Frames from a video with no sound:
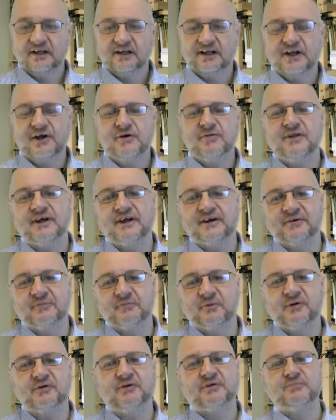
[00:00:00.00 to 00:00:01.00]
Hello there
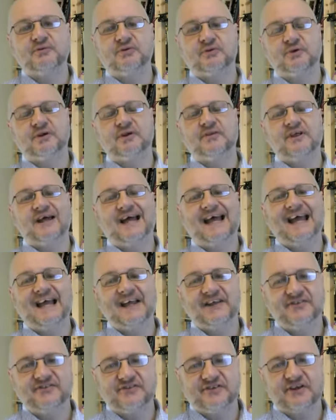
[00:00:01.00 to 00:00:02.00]
and welcome to another
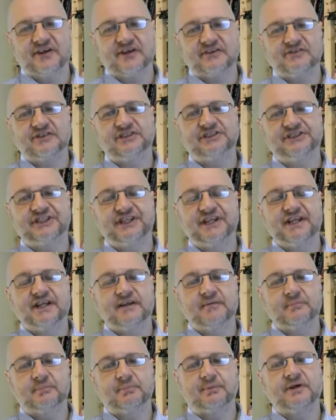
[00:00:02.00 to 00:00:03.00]
A Star to
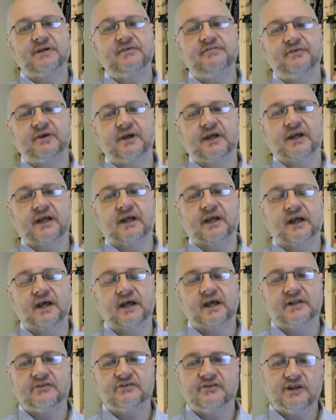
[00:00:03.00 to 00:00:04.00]
G briefing.
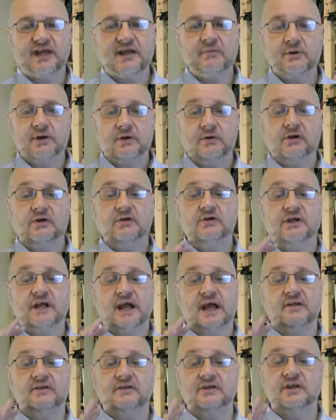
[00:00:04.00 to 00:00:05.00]
Today we're going to look
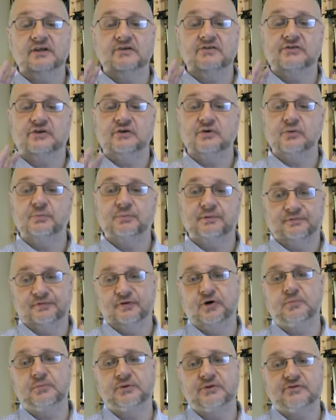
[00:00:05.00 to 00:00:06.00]
at the school
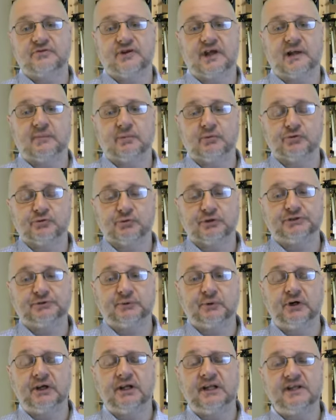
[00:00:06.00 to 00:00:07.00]
performance tables which
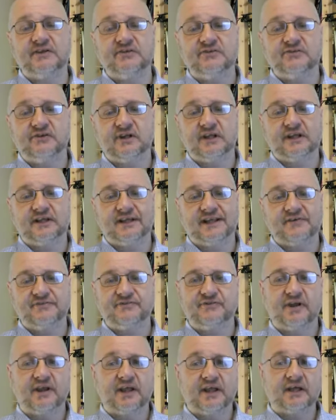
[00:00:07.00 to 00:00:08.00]
were released
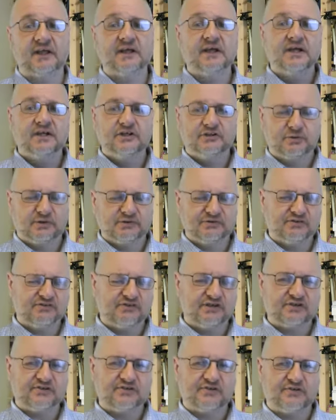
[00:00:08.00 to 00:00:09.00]
yesterday,
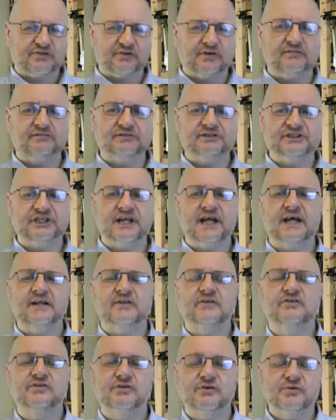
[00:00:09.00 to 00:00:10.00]
26th of
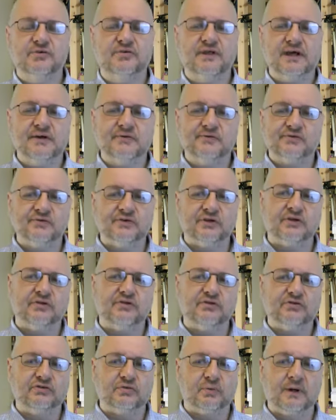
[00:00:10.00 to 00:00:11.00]
Jan
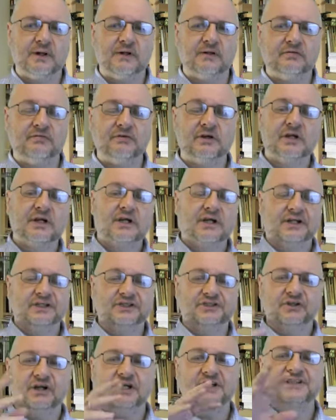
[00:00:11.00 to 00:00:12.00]
2012,
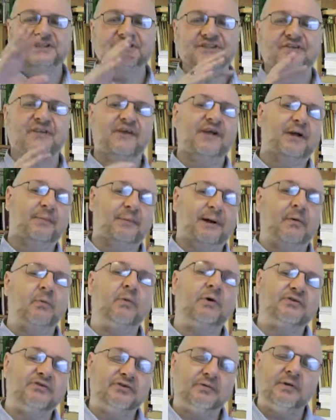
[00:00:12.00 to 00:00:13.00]
and try and just think about
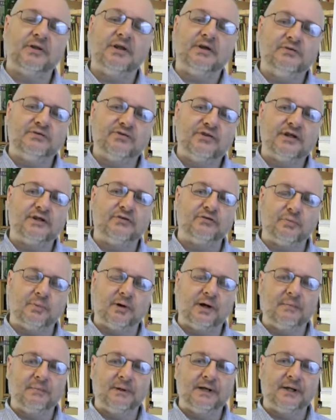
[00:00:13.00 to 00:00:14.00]
what some of those things
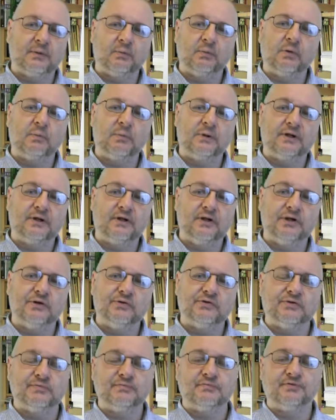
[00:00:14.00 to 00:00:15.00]
might mean and what we can
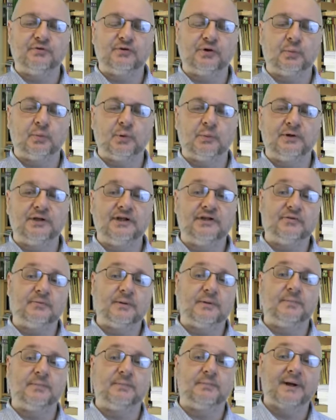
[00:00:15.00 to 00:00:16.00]
use them for and what we need to
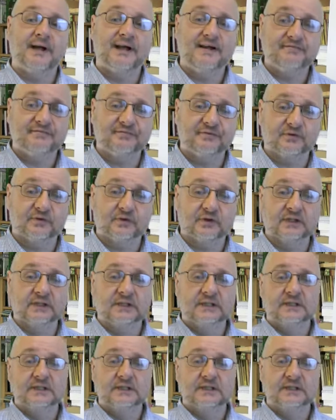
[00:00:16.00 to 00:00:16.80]
be prepared for.